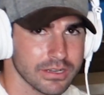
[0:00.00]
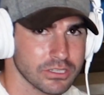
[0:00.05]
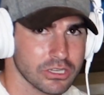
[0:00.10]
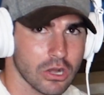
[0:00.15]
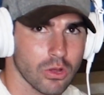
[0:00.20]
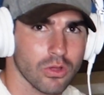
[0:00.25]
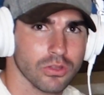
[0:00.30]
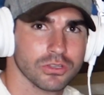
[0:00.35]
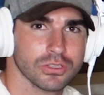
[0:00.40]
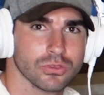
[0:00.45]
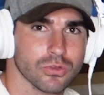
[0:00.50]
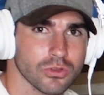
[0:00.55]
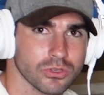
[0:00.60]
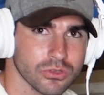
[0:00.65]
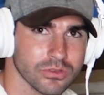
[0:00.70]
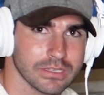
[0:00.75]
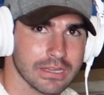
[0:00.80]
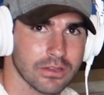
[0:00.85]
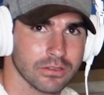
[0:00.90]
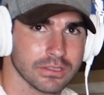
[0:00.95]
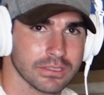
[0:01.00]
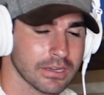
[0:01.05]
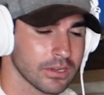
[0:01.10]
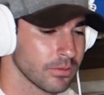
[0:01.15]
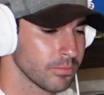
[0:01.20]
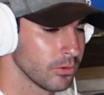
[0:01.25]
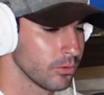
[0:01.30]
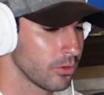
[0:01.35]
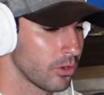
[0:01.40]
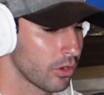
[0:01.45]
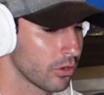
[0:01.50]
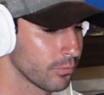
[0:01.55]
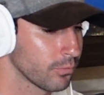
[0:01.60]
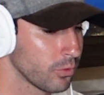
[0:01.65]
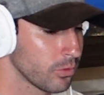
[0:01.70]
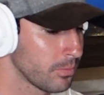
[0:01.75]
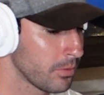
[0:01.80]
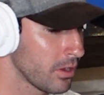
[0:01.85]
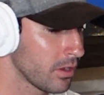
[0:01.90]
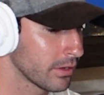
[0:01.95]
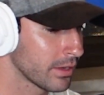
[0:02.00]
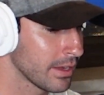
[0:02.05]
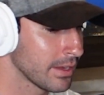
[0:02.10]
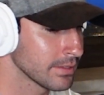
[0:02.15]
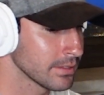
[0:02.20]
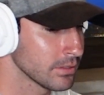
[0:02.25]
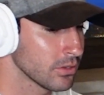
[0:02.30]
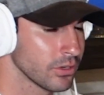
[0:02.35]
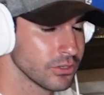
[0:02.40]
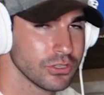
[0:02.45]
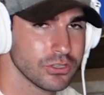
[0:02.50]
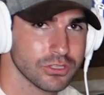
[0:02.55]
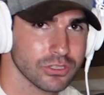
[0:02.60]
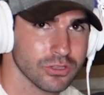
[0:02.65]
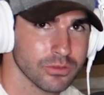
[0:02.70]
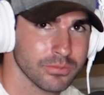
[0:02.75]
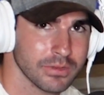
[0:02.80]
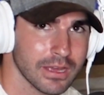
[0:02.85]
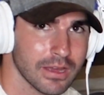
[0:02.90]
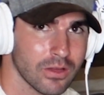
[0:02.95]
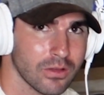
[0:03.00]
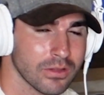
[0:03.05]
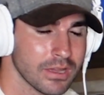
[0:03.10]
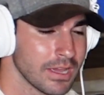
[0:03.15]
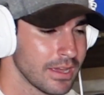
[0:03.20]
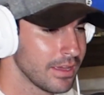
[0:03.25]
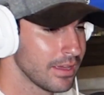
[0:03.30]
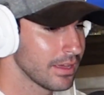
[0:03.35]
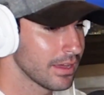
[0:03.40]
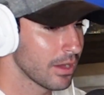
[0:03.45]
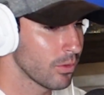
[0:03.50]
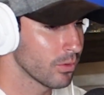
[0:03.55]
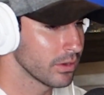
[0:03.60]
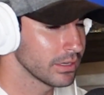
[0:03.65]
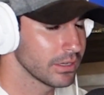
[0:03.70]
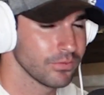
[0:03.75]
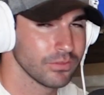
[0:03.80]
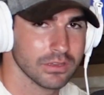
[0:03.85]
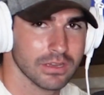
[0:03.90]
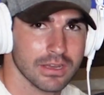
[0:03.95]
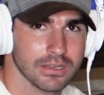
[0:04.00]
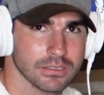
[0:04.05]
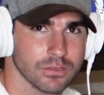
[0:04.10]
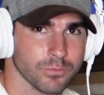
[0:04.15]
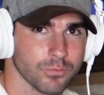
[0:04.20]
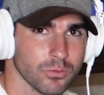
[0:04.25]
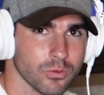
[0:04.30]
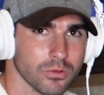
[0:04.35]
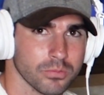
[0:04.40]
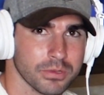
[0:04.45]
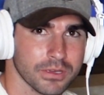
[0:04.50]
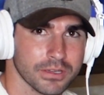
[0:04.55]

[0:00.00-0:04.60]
Instagram, all the socials out there, but our full podcast is on YouTube now. I want to give you guys a full